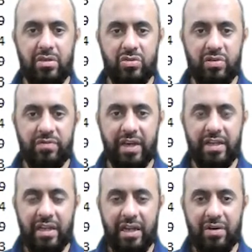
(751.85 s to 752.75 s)
so the
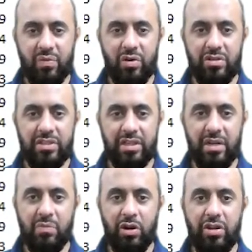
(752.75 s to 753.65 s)
final ha- was single
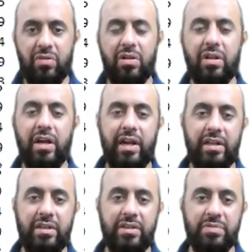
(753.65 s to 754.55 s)
module
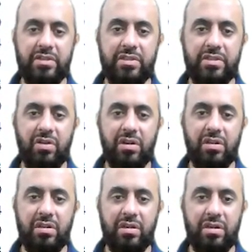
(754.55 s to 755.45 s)
and the person got
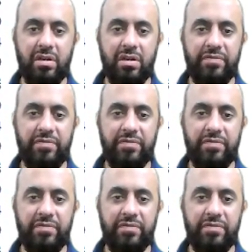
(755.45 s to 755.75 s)
uh,